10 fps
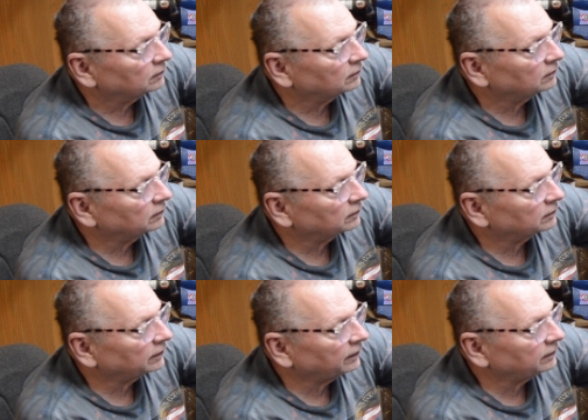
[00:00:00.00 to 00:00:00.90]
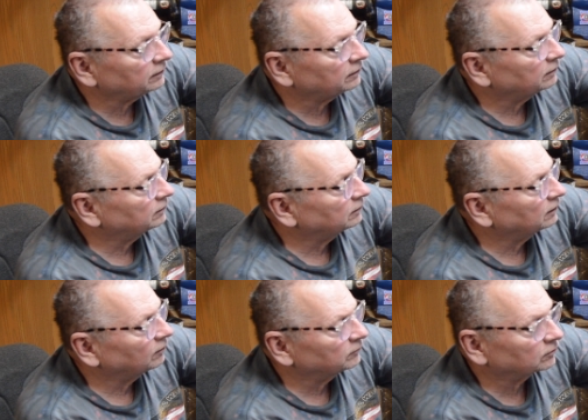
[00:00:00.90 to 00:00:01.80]
uh,
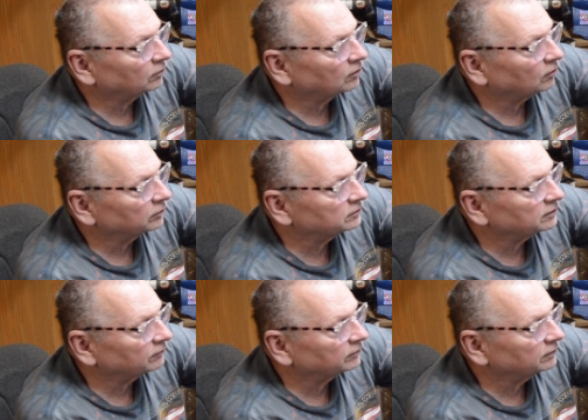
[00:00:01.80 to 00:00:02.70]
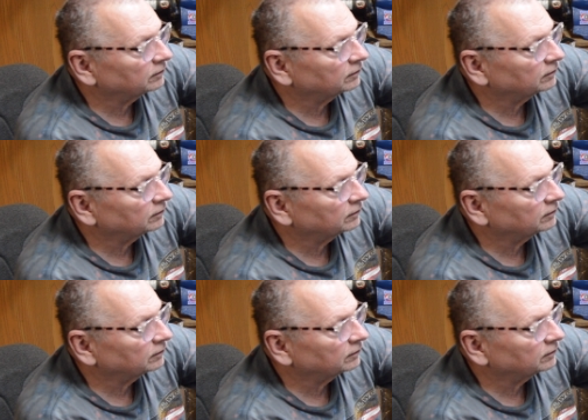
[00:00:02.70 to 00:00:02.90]
and I'm just going to call it 7.